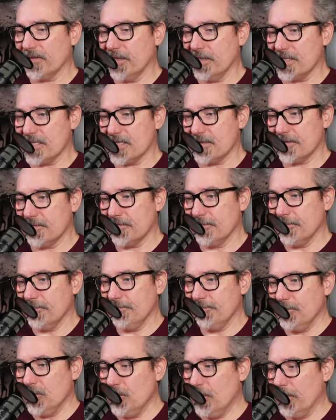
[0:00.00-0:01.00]
because
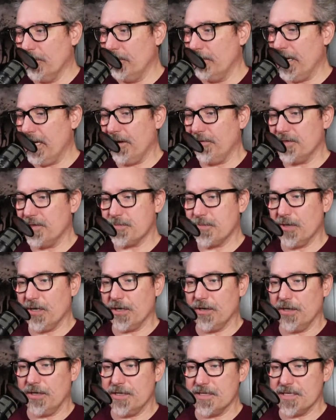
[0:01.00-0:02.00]
whoever made it was a pretty
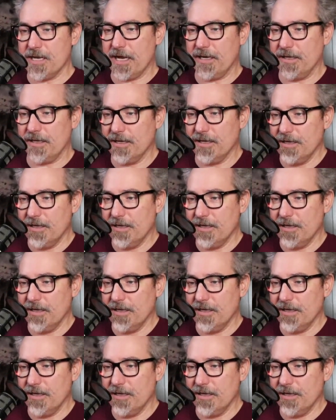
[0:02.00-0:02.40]
good design.